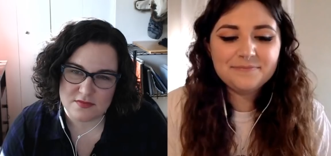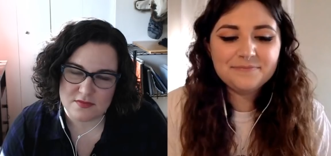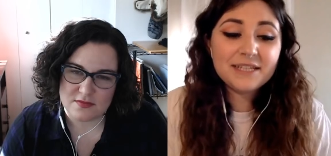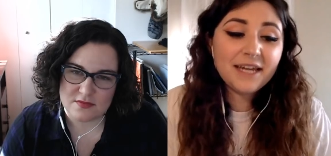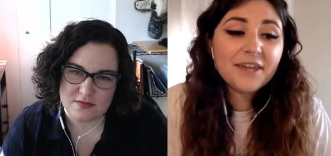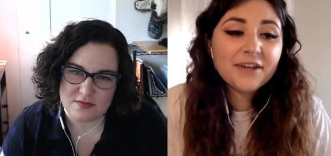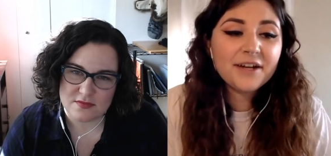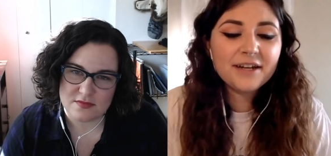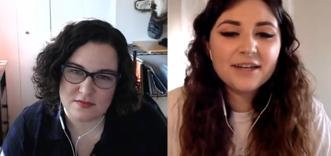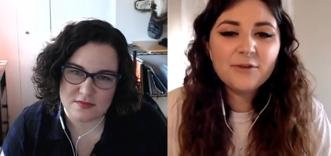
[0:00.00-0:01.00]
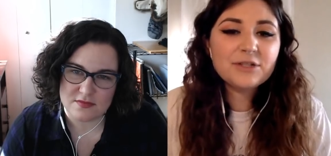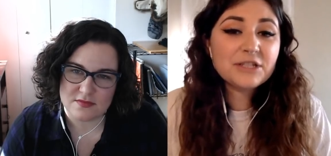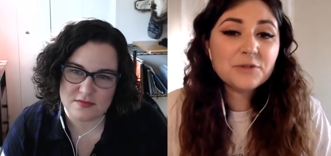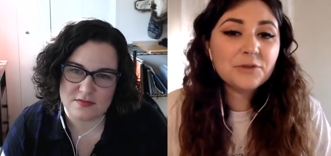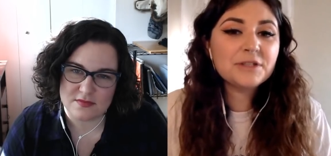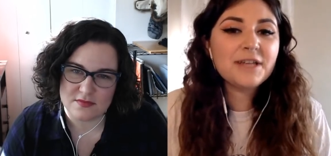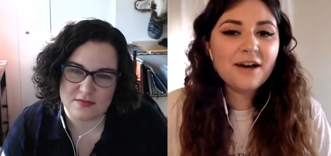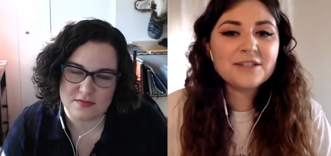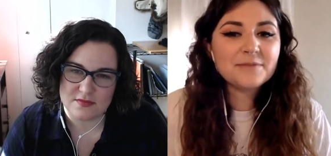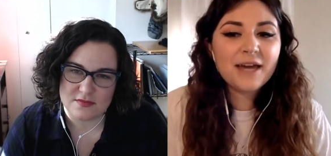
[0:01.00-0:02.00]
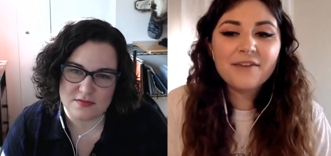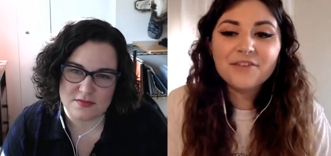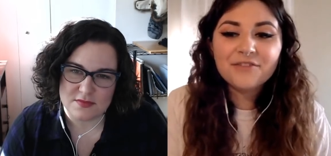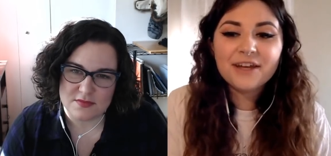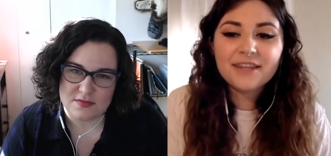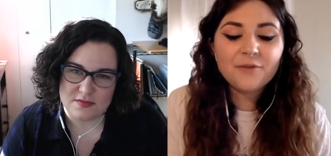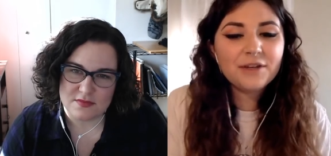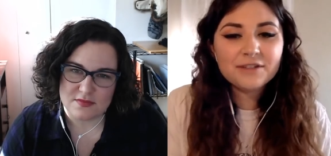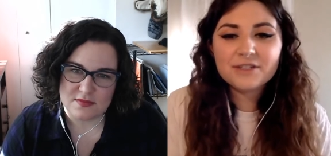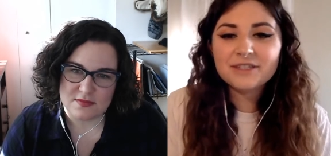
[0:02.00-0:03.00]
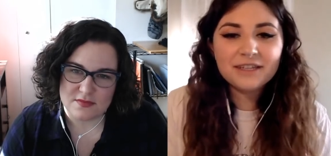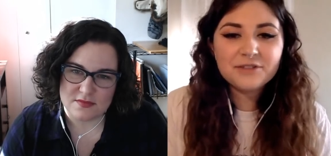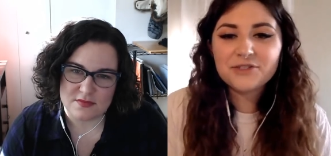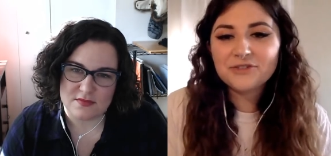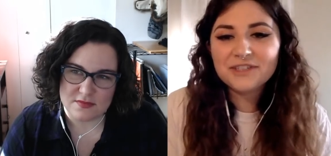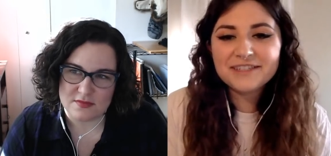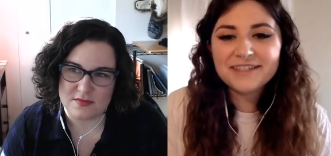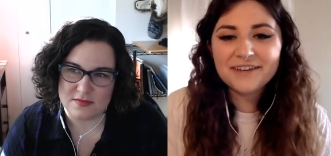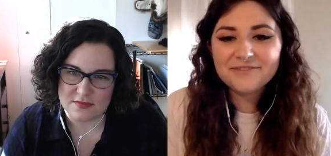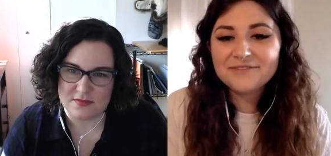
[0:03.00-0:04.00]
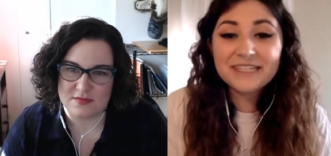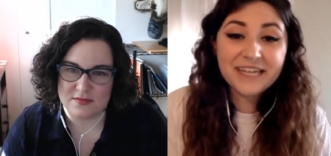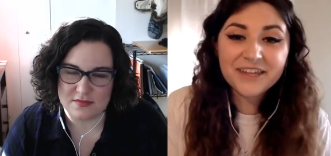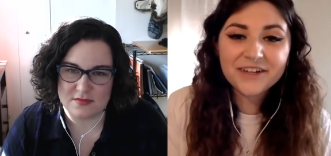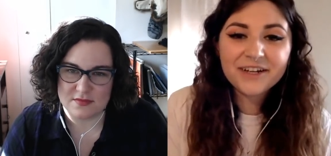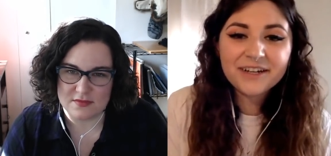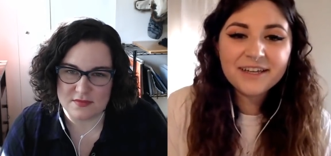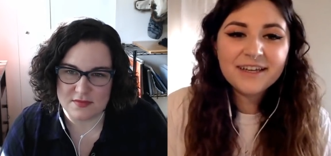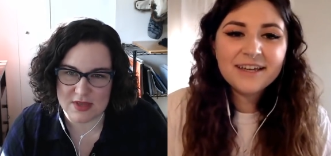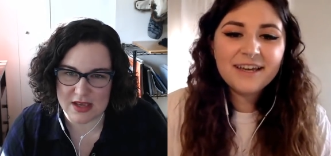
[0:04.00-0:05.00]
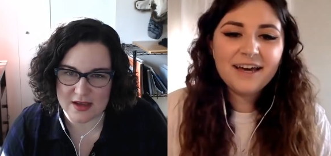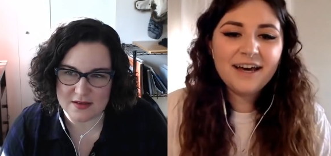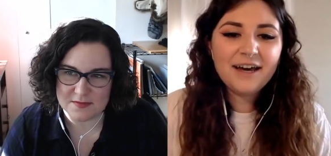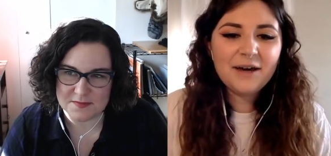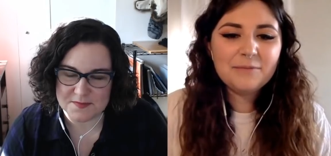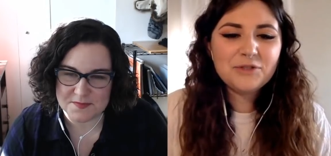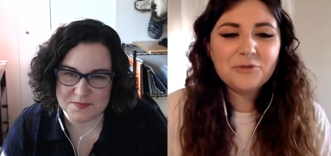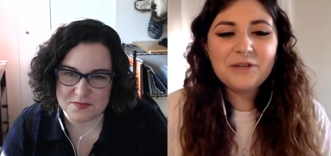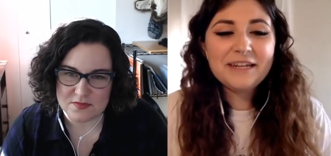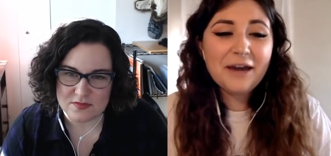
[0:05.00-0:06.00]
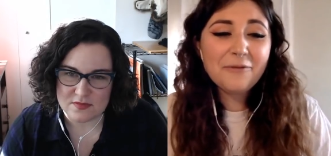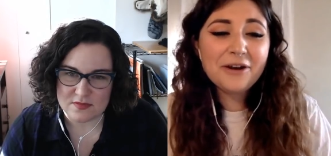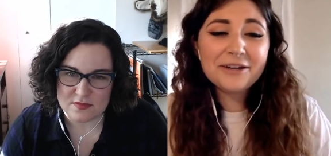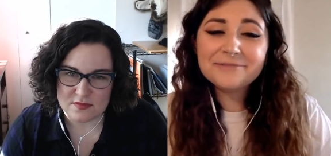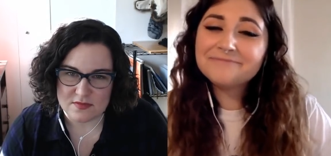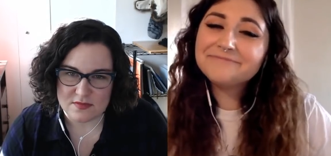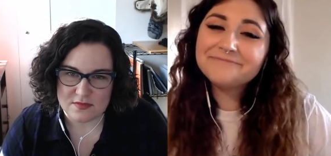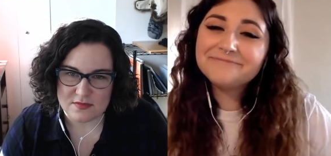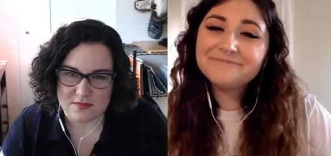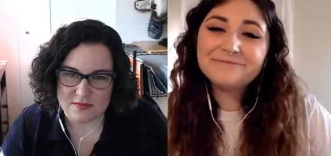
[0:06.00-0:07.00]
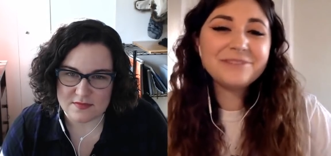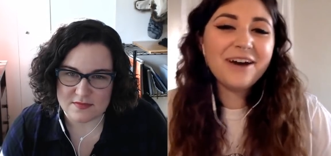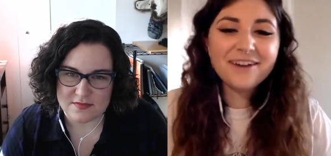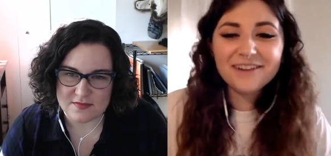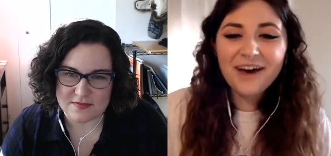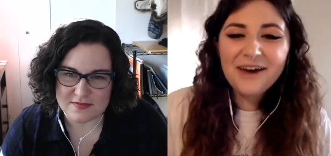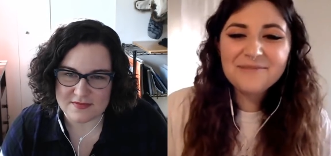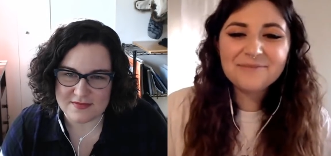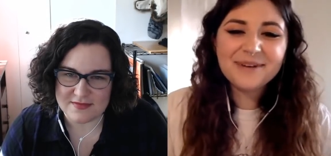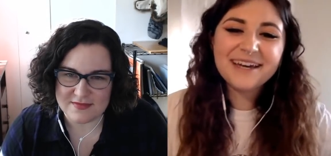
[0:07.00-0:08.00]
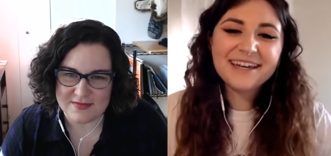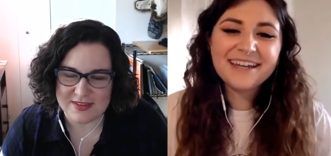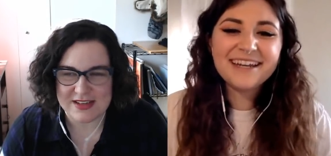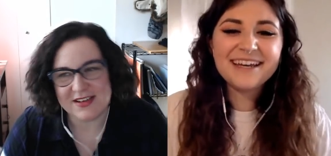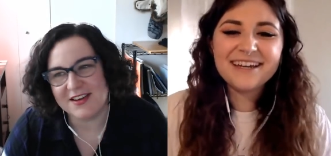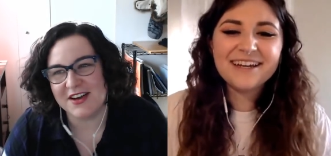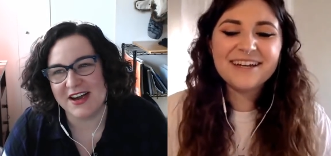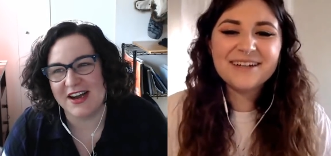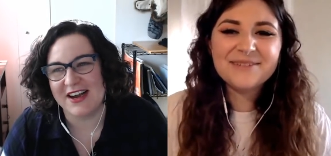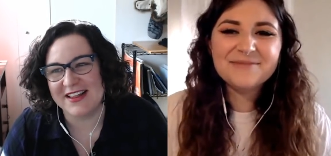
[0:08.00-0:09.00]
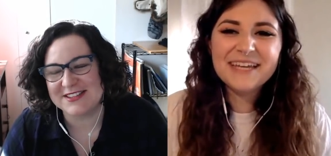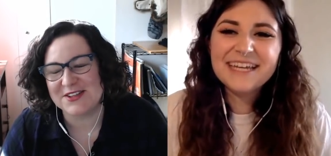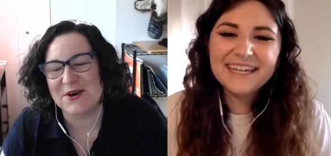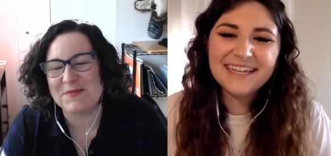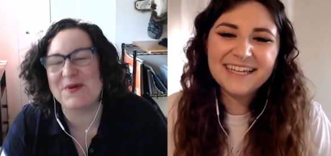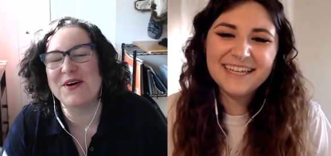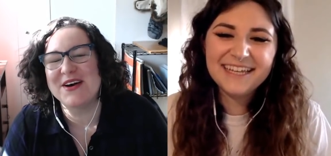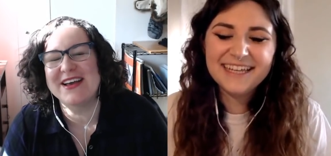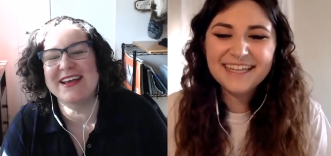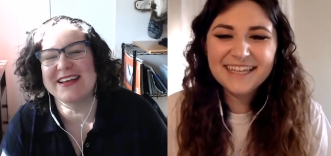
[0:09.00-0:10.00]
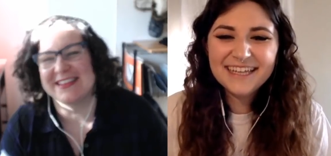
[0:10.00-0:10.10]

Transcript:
Speaker 1: together, which is cool. It's awesome to have a friend that we can just like do this stuff together.
Speaker 2: Yeah.
Speaker 1: Do we network? Not a lot, but.
Speaker 2: Aww, that's the whole point. I